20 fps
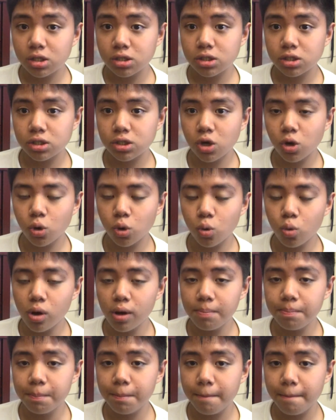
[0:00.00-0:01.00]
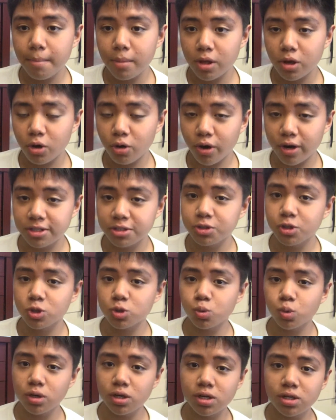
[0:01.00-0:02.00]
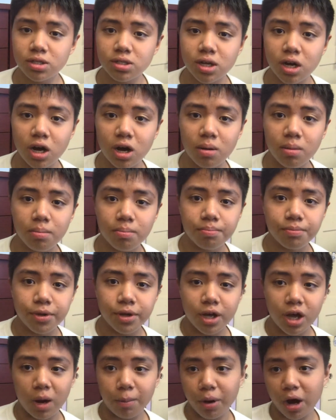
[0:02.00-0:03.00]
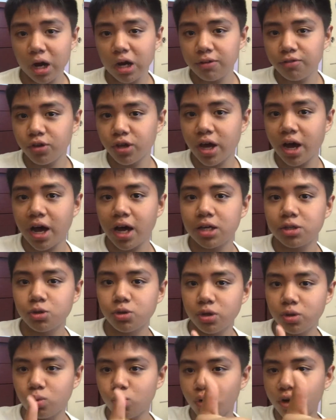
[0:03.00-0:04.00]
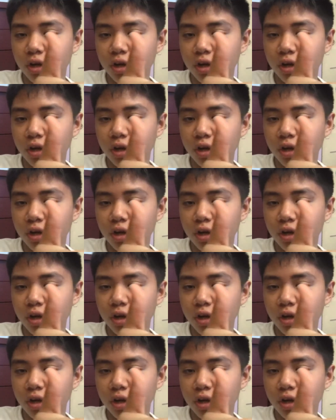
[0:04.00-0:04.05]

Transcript: So, congrats to those winners. Um, I'm proud of you guys. You did